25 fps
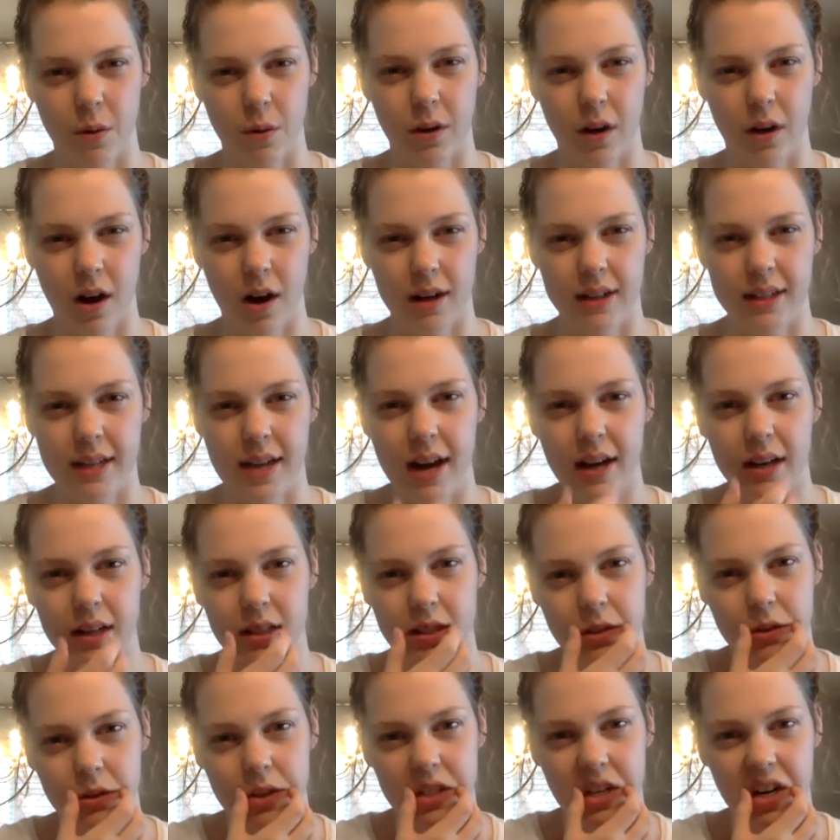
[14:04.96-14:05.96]
contacts,
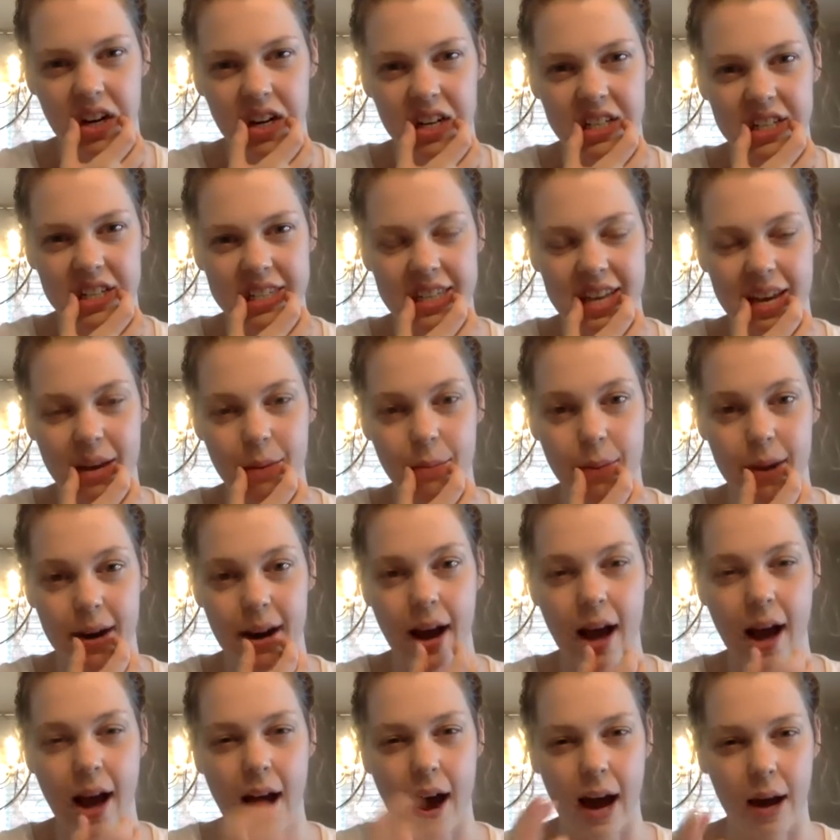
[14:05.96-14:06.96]
so it's hard to say, but
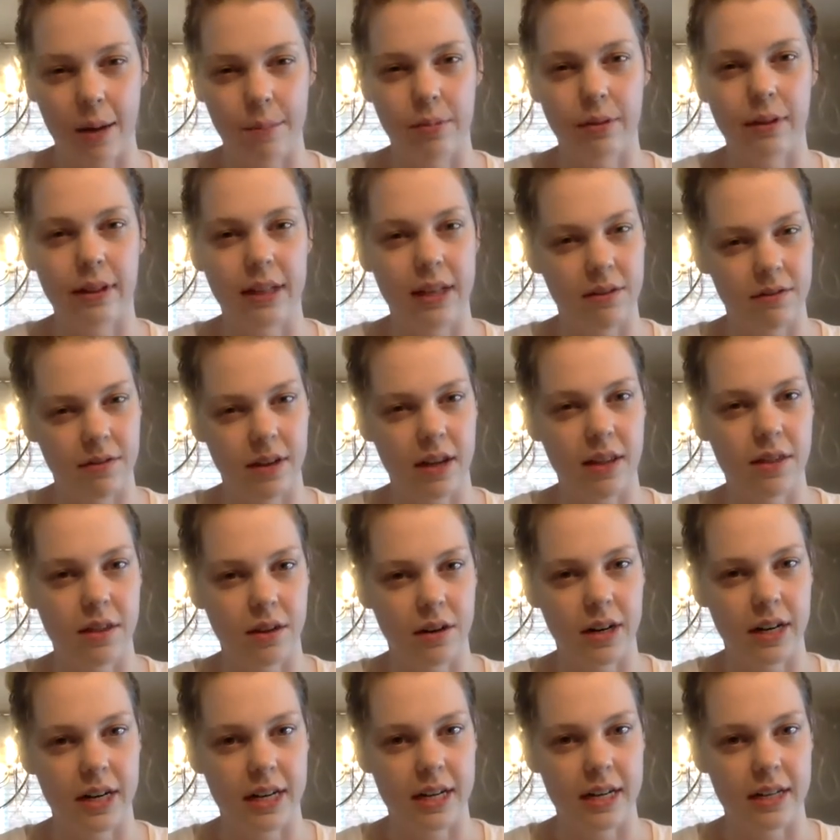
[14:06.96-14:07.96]
I believe that there
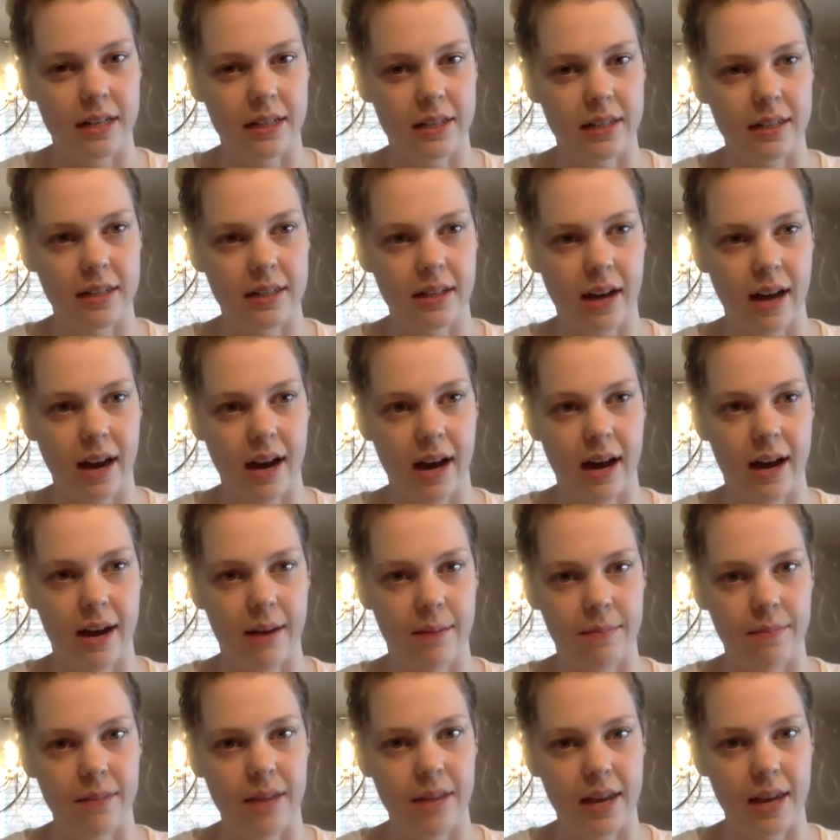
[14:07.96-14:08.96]
is,
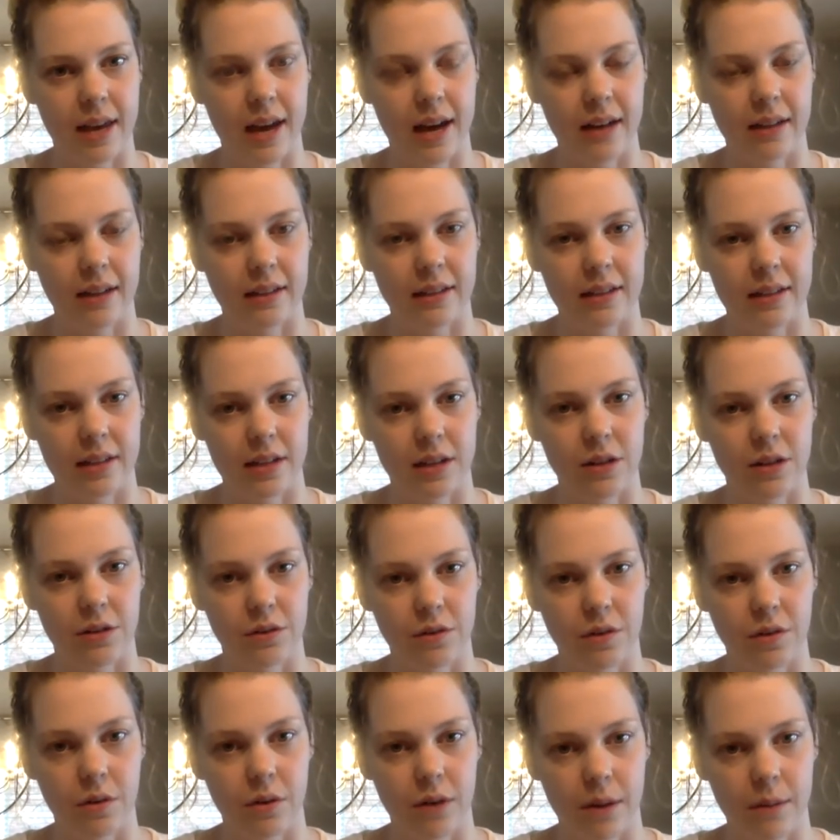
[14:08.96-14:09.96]
they can see your
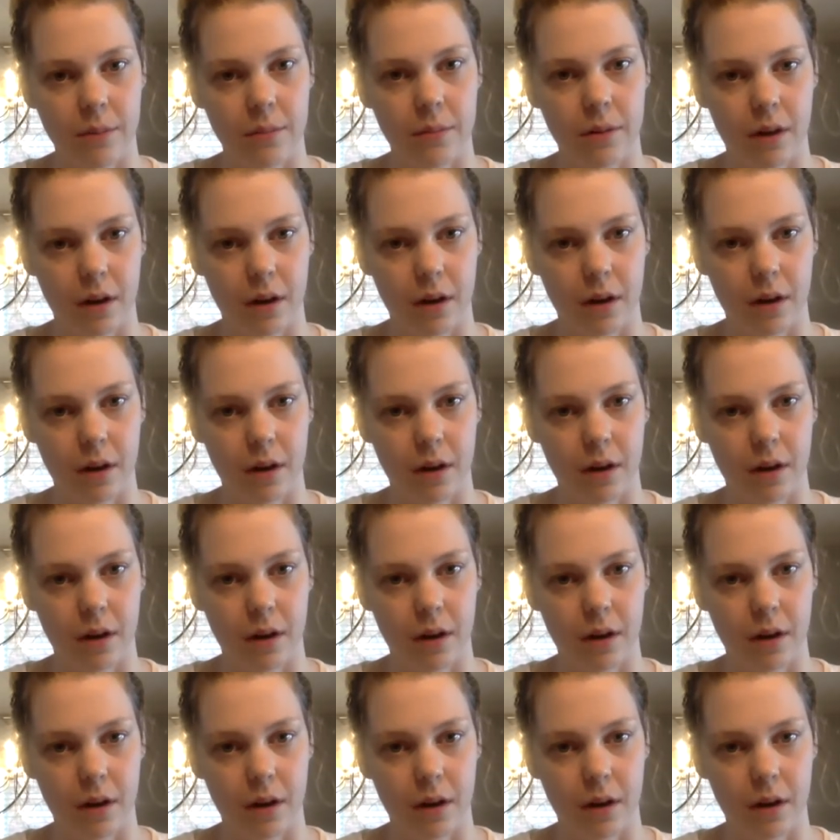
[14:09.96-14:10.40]
phone number.